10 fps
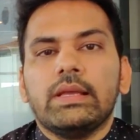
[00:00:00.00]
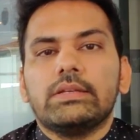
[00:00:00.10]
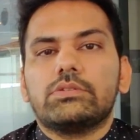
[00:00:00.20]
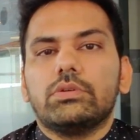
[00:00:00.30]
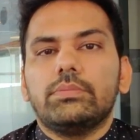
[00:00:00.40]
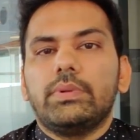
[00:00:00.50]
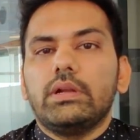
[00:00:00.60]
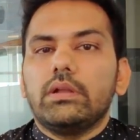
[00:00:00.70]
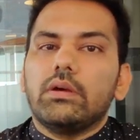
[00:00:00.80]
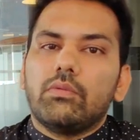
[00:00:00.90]
So
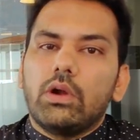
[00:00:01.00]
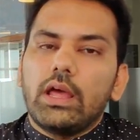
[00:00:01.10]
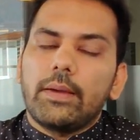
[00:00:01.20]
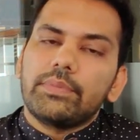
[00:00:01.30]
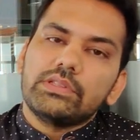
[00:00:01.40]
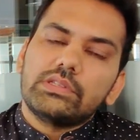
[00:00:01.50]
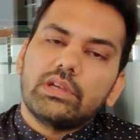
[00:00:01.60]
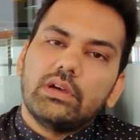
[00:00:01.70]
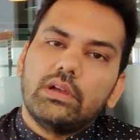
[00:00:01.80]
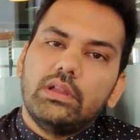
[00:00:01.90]
but what happens
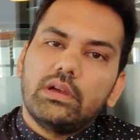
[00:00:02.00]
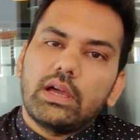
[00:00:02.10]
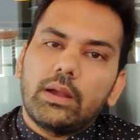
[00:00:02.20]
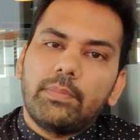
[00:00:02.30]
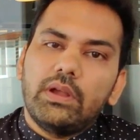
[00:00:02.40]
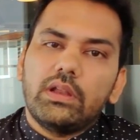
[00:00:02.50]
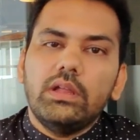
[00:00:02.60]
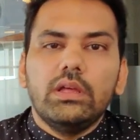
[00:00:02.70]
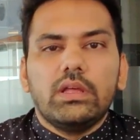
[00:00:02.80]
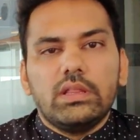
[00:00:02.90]
in a carpentry,